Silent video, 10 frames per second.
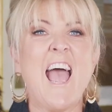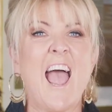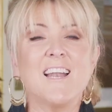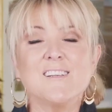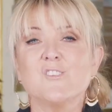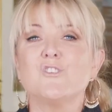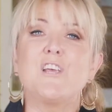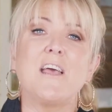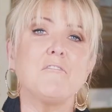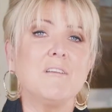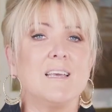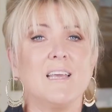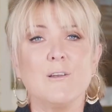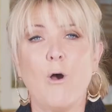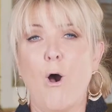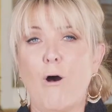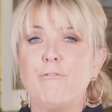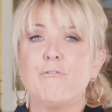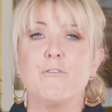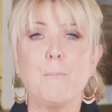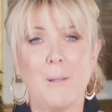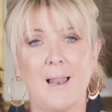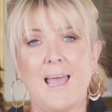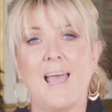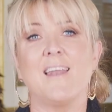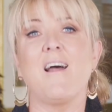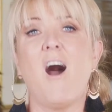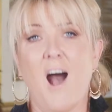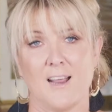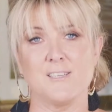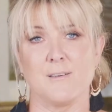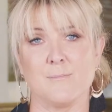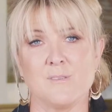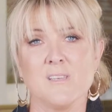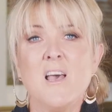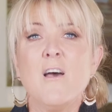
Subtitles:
and it's generally in off-the-plan items.